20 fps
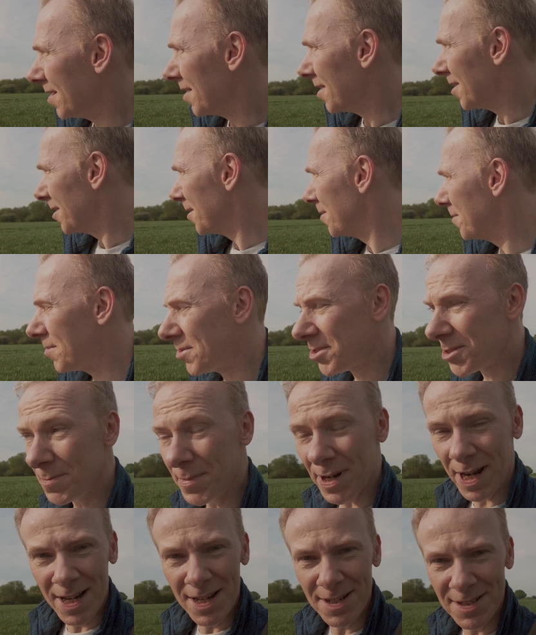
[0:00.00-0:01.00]
There's
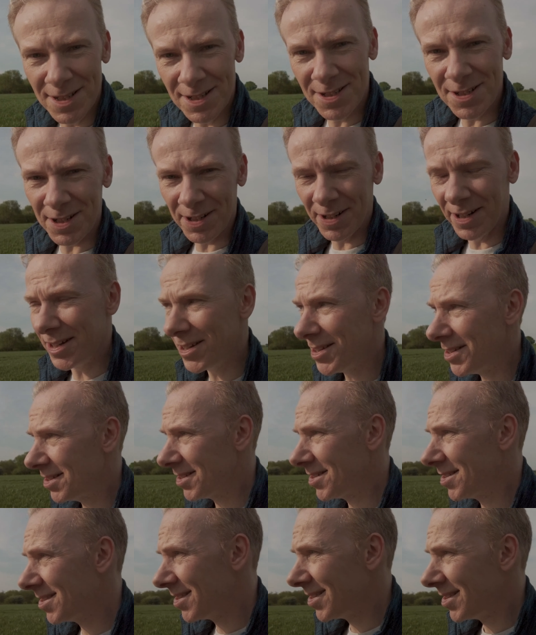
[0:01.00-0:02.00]
some hazy sky,
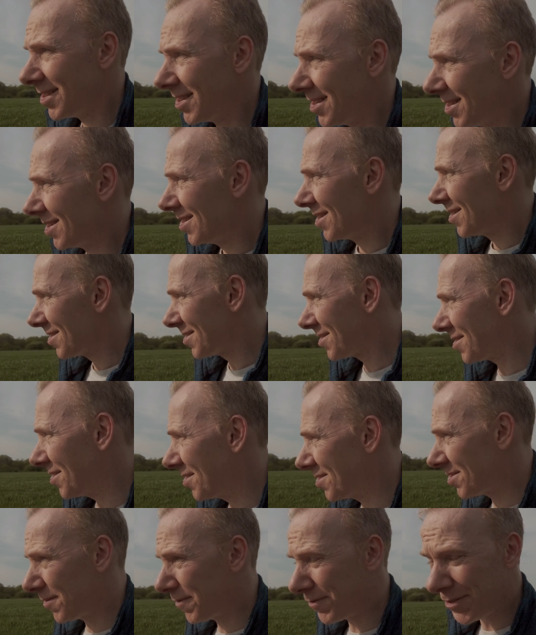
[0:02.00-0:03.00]
so
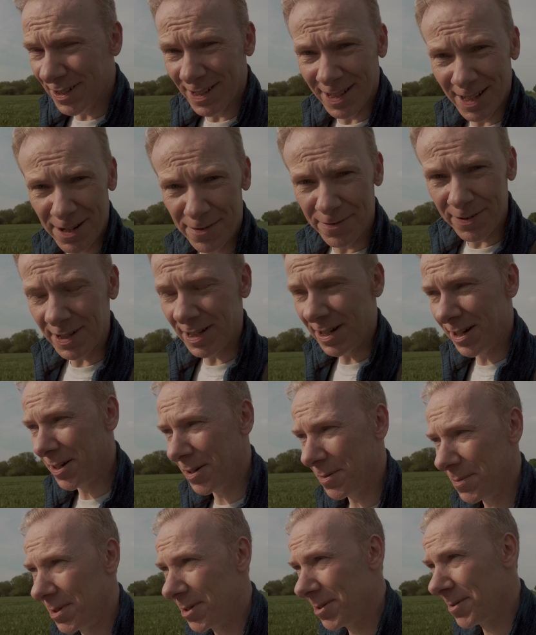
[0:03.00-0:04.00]
there's a thin layer of cloud
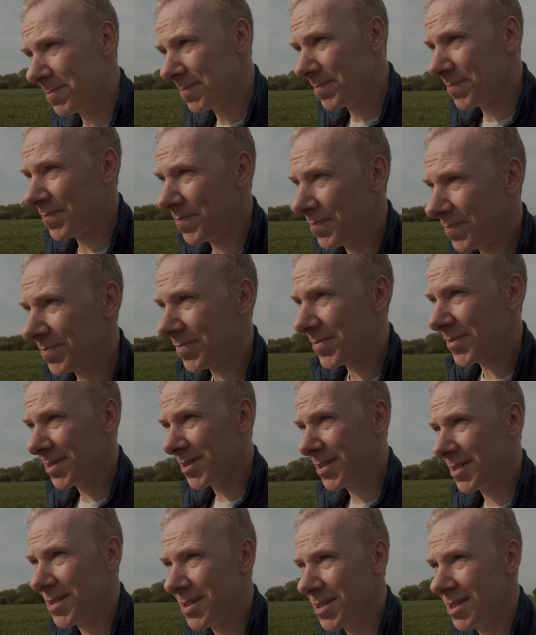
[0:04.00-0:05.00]
up there.
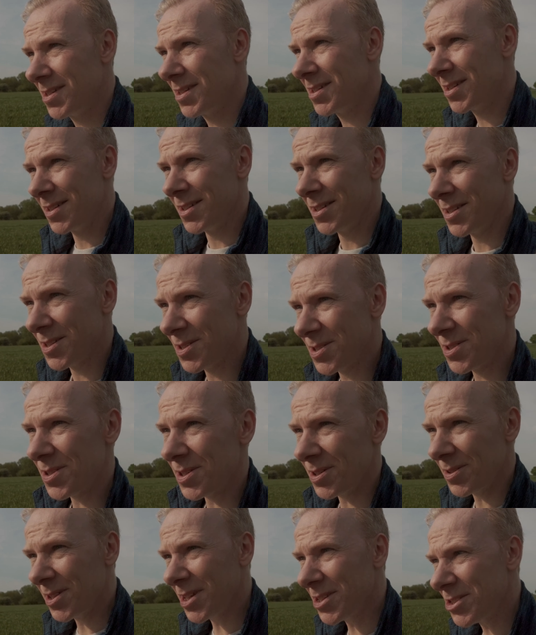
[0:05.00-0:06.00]

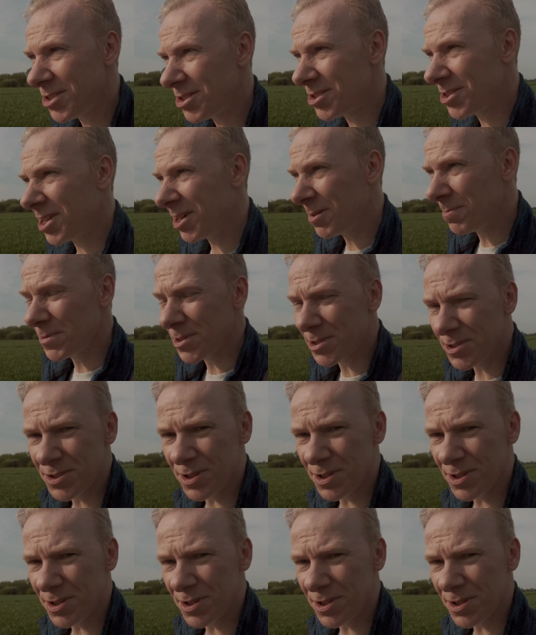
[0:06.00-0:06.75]
So that's just helped to